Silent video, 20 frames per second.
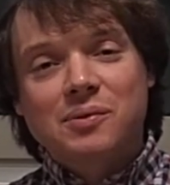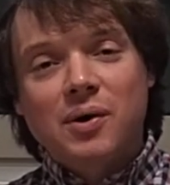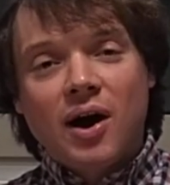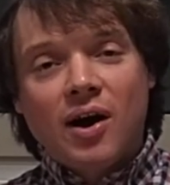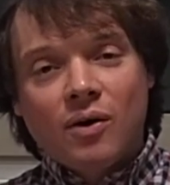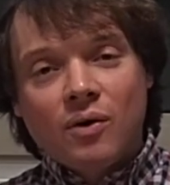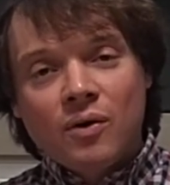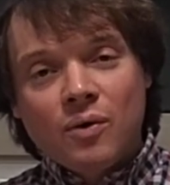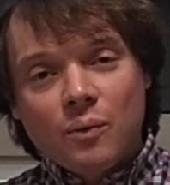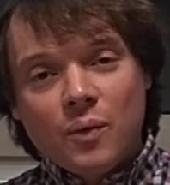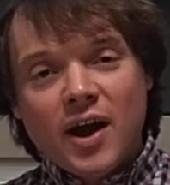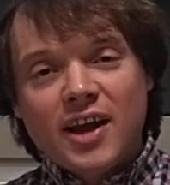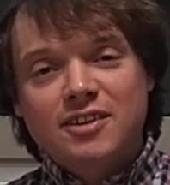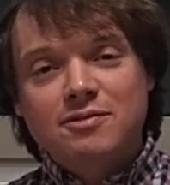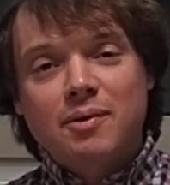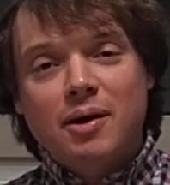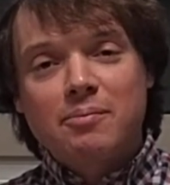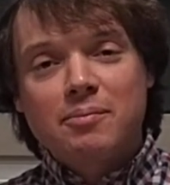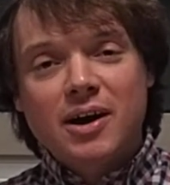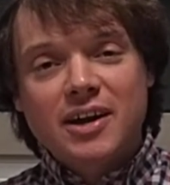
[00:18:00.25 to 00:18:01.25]
Well, where's
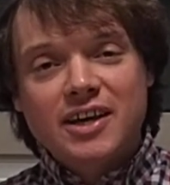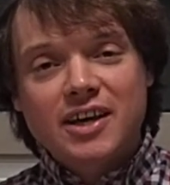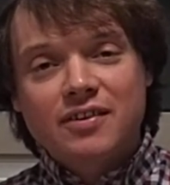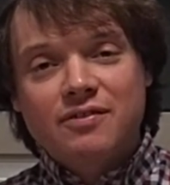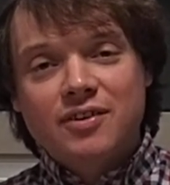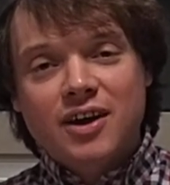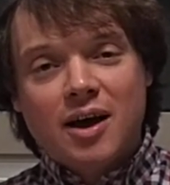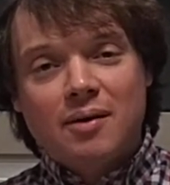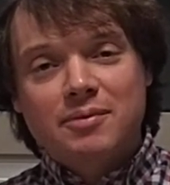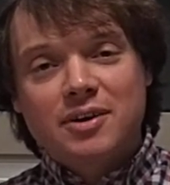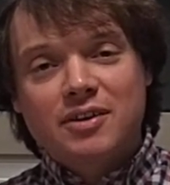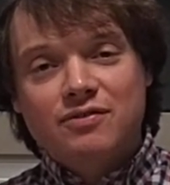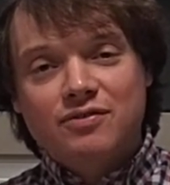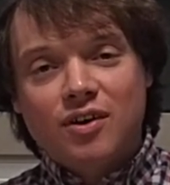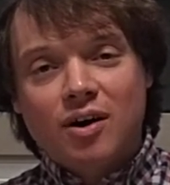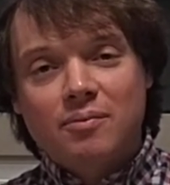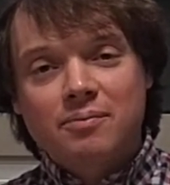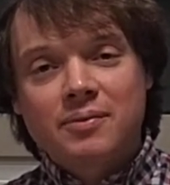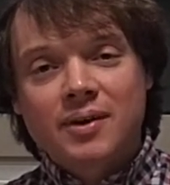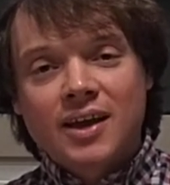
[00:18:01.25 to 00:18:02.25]
my money coming
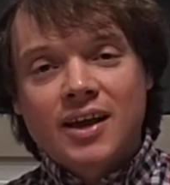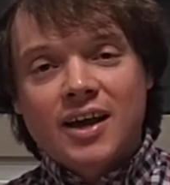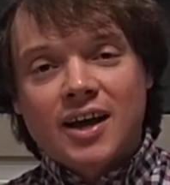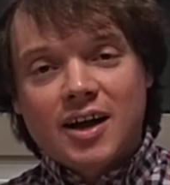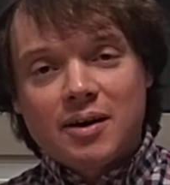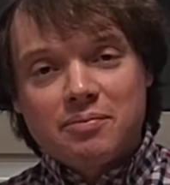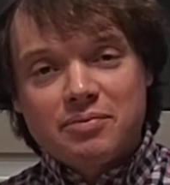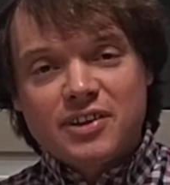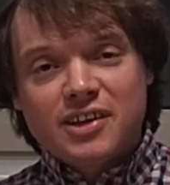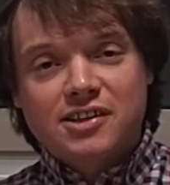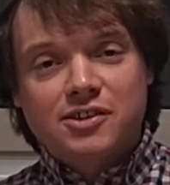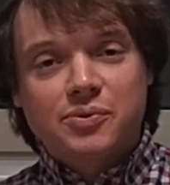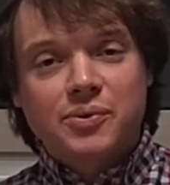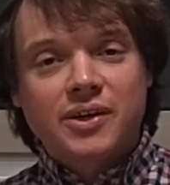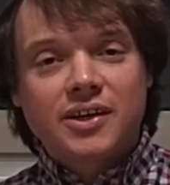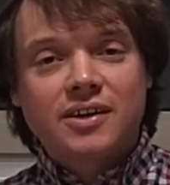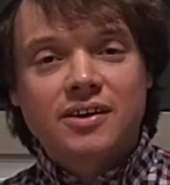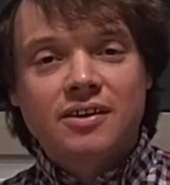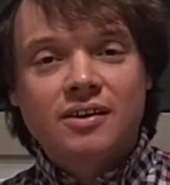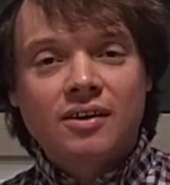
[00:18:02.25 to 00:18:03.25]
from this
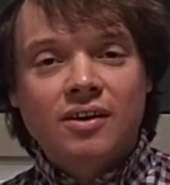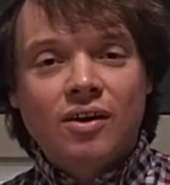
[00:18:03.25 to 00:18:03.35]
week